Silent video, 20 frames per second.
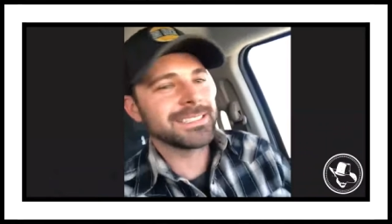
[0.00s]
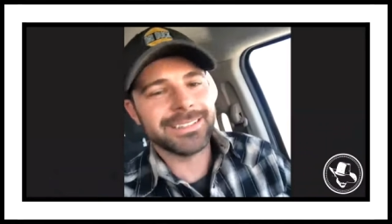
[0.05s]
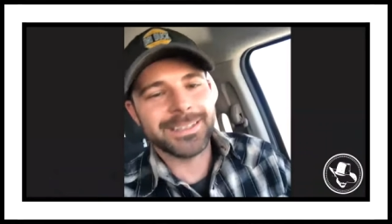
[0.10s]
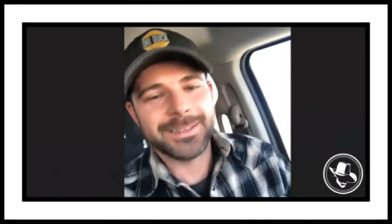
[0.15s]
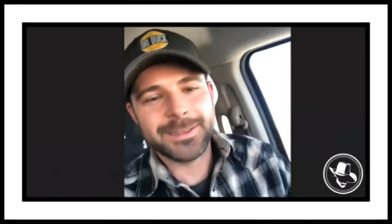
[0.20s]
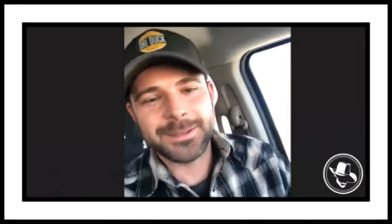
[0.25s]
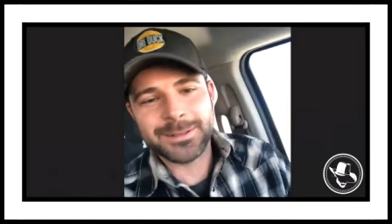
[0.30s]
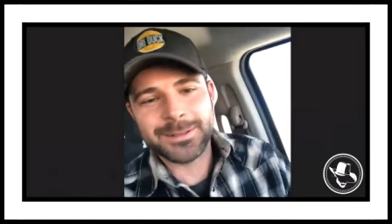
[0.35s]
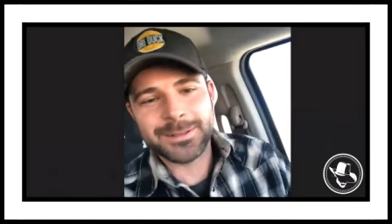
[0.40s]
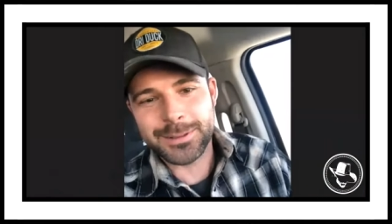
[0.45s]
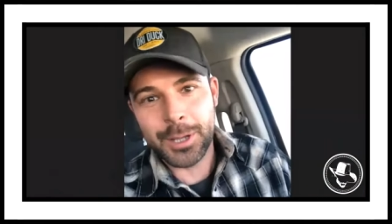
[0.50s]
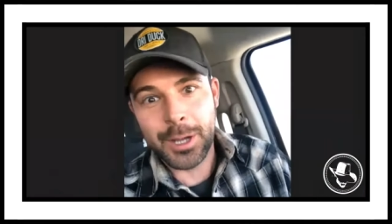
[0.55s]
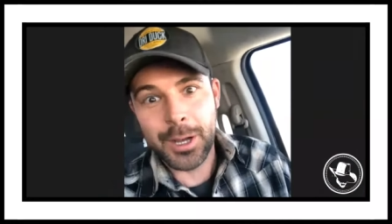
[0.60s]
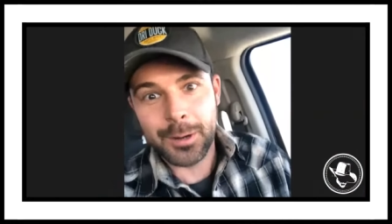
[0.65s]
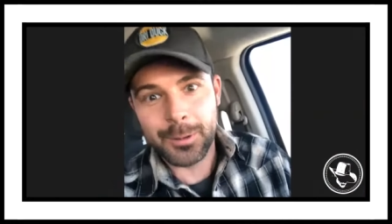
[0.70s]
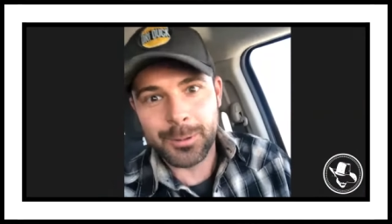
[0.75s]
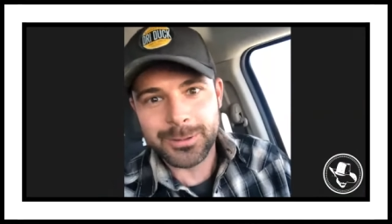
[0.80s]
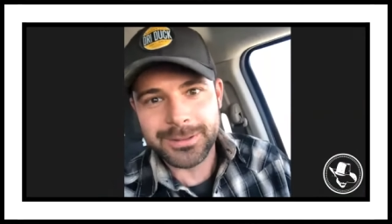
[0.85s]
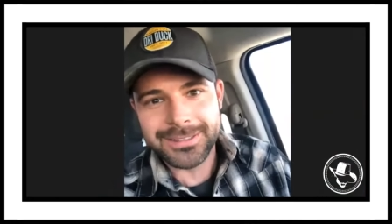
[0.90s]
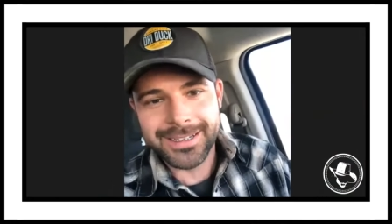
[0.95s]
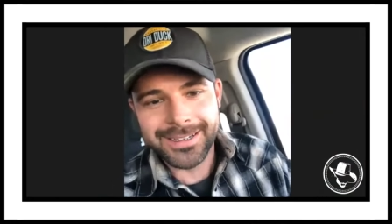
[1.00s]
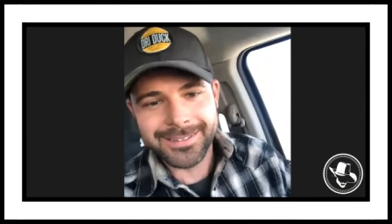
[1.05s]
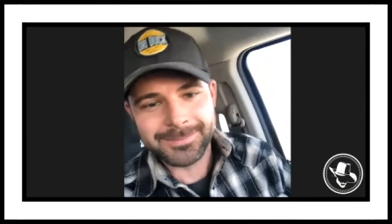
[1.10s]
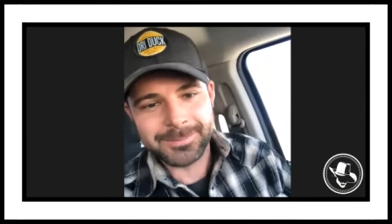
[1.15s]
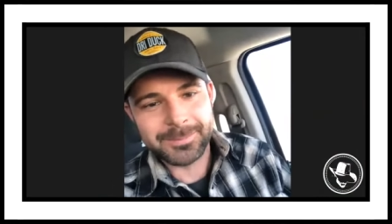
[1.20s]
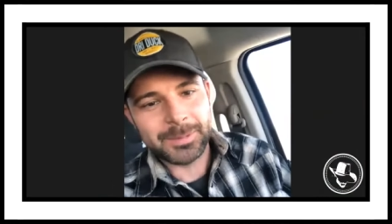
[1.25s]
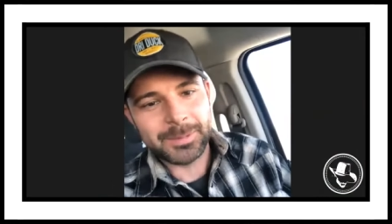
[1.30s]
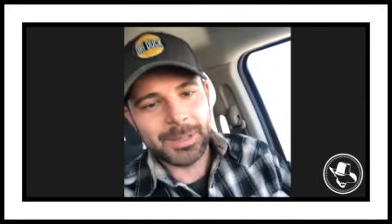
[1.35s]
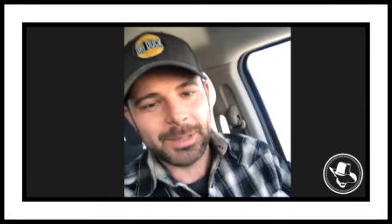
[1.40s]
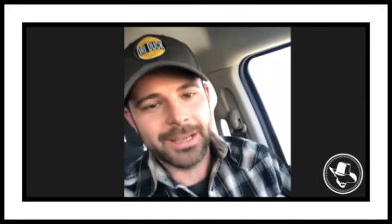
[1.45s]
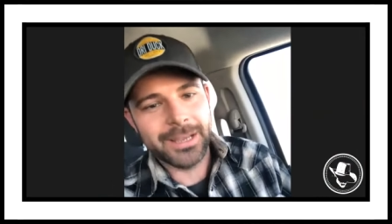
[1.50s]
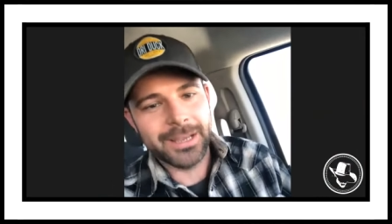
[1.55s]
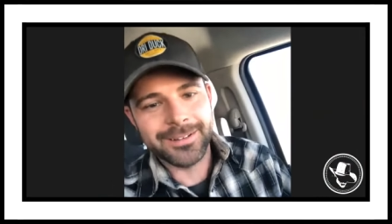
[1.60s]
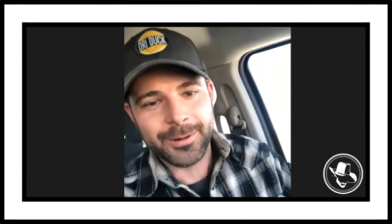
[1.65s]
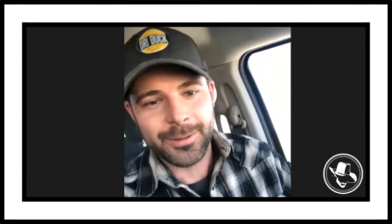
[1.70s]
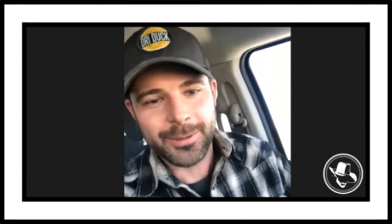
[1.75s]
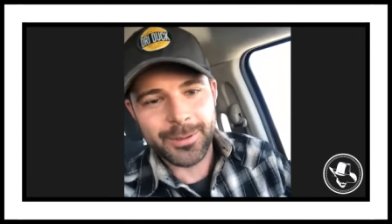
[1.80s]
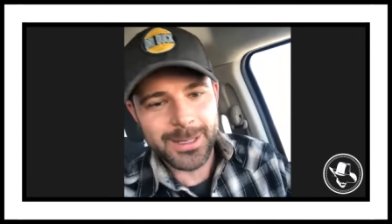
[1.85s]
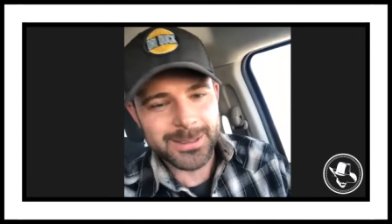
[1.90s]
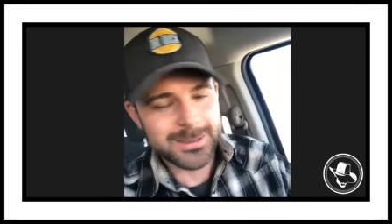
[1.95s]
the song was like my inner
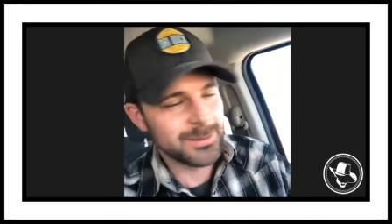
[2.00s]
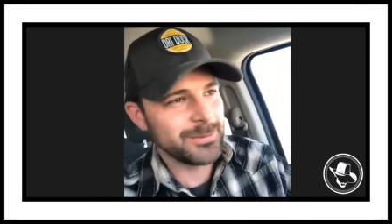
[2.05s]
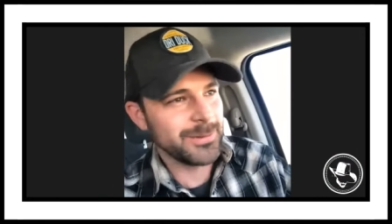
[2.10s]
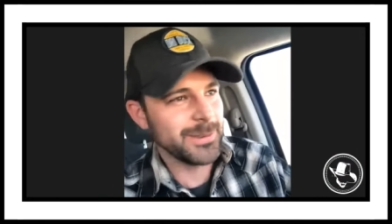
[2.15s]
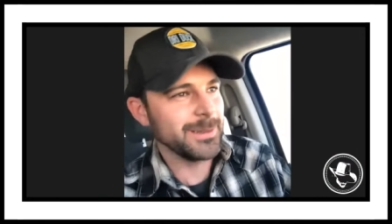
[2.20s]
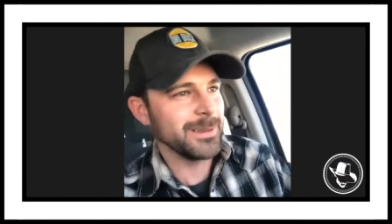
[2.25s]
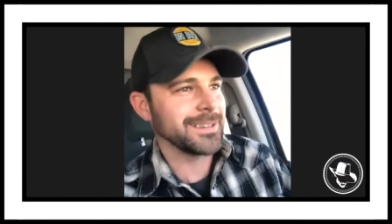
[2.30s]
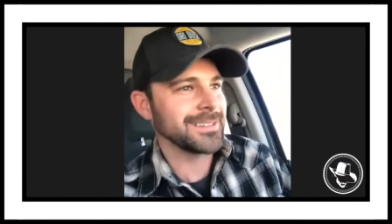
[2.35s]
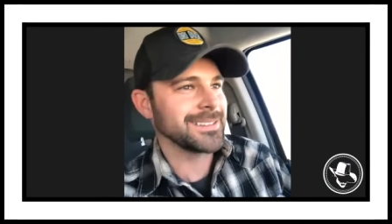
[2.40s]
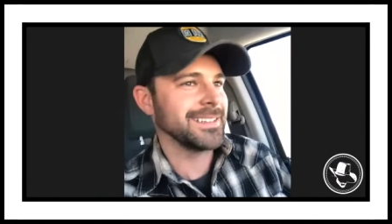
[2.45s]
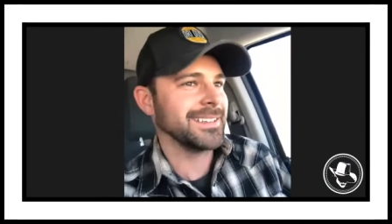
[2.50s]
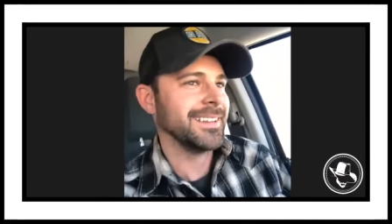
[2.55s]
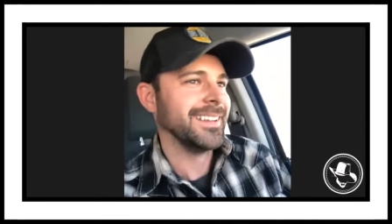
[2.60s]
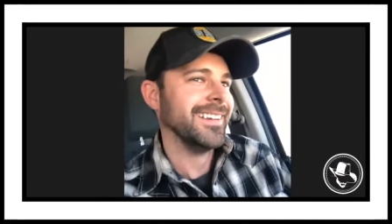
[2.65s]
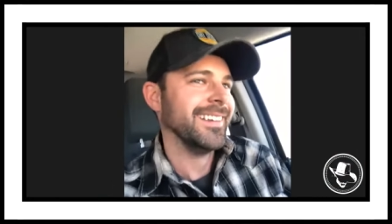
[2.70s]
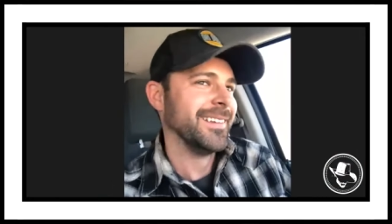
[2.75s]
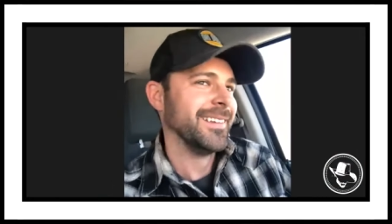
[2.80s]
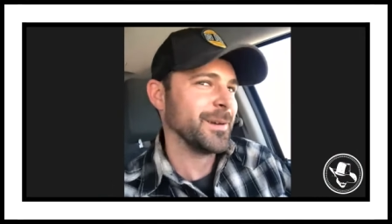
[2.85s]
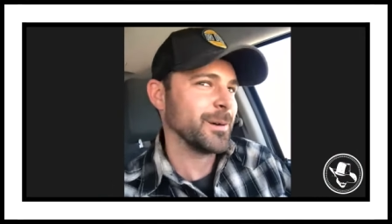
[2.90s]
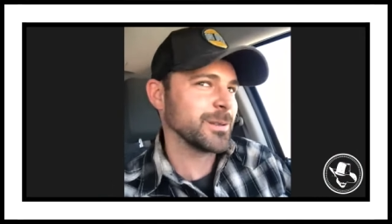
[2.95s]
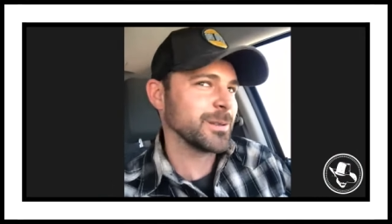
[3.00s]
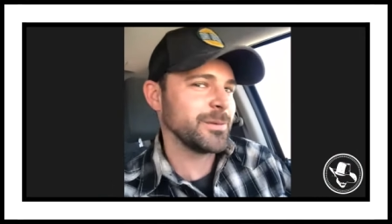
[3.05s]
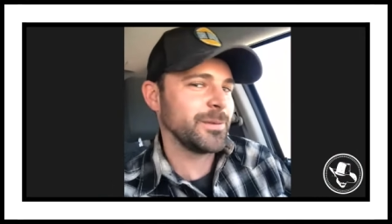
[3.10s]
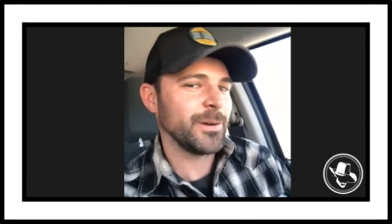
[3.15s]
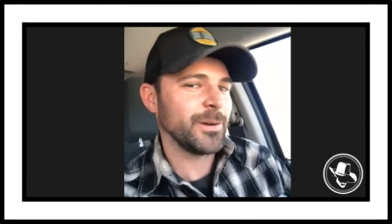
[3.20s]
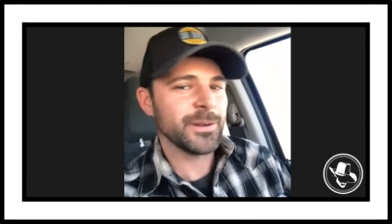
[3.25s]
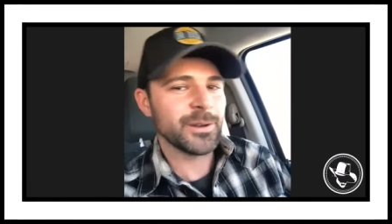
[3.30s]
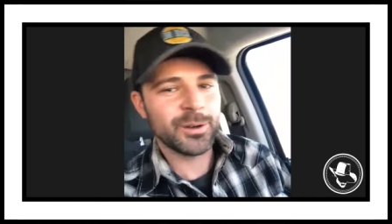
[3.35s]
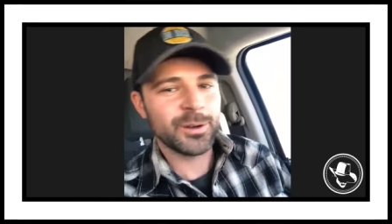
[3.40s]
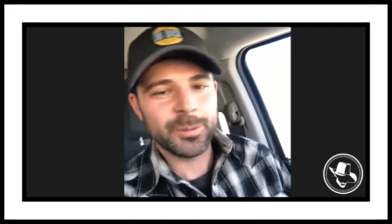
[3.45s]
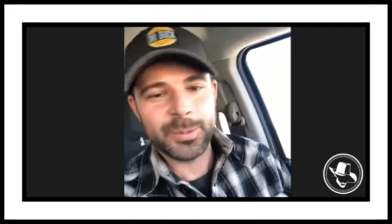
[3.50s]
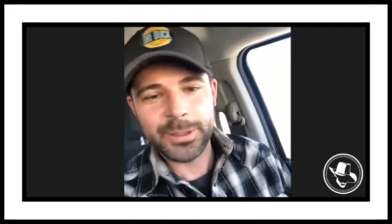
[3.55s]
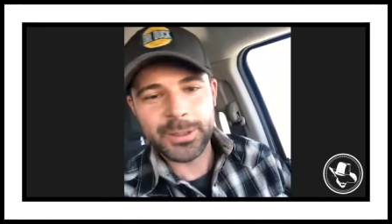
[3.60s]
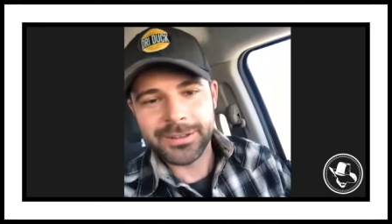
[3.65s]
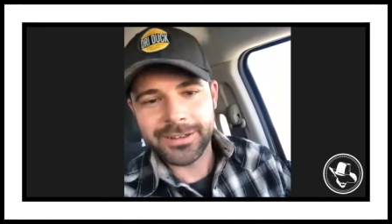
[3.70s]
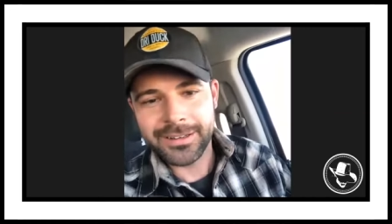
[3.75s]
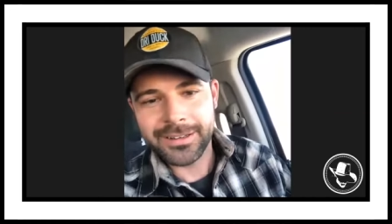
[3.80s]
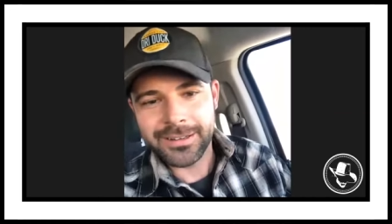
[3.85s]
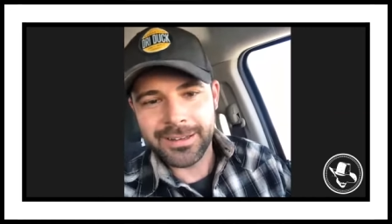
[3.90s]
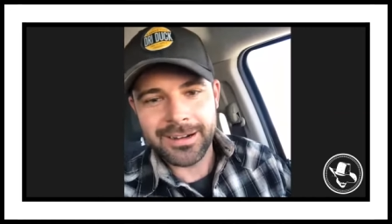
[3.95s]
thoughts and feelings and there was
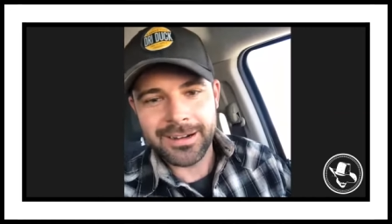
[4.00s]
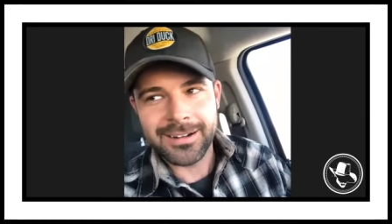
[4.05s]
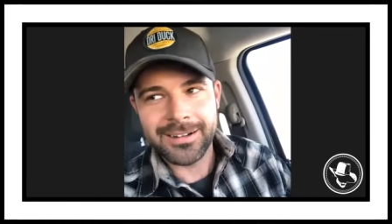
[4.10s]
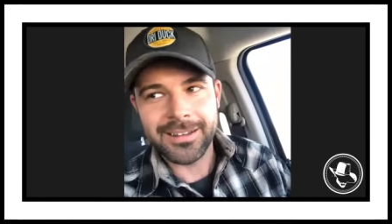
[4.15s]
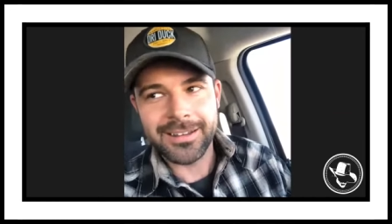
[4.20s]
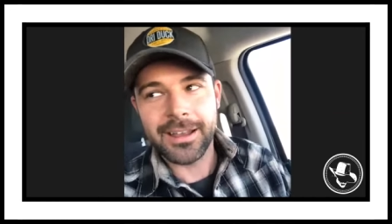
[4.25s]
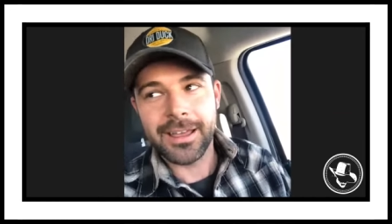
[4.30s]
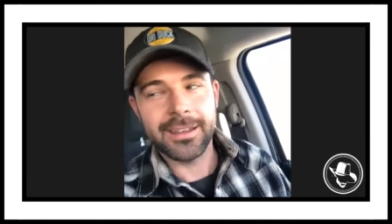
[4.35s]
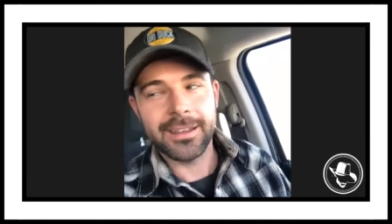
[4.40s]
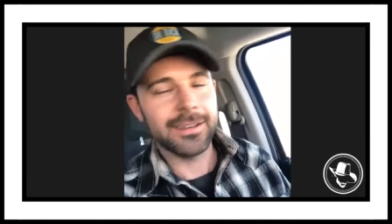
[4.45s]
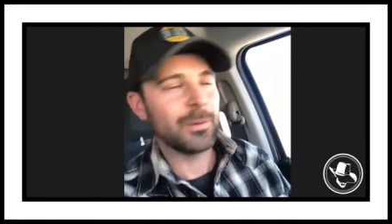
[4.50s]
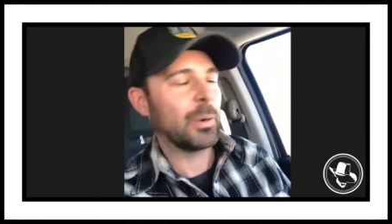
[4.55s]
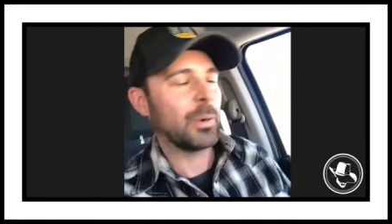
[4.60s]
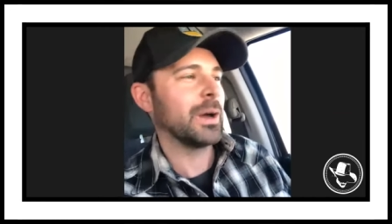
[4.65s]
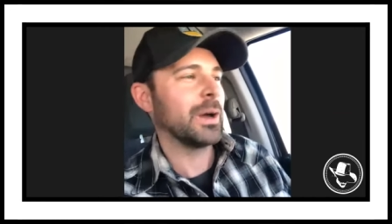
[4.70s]
vulnerability there and I didn't sure.